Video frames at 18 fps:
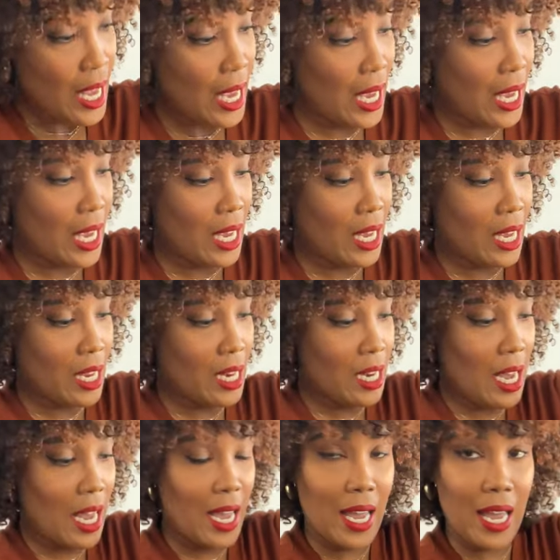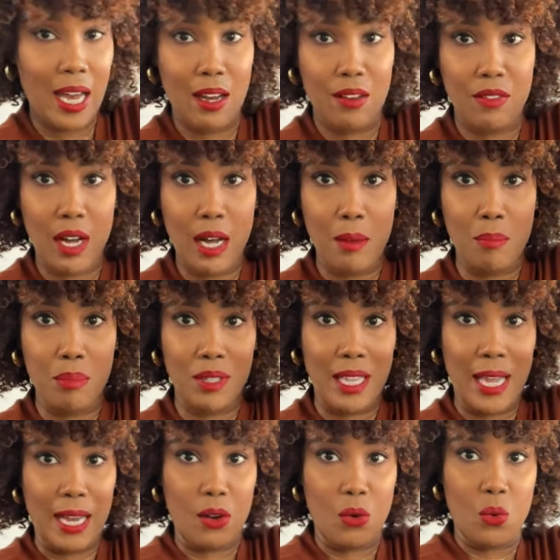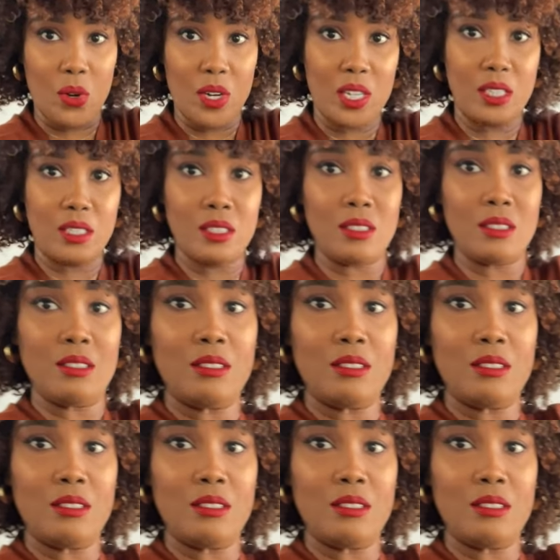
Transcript: and I have a black one.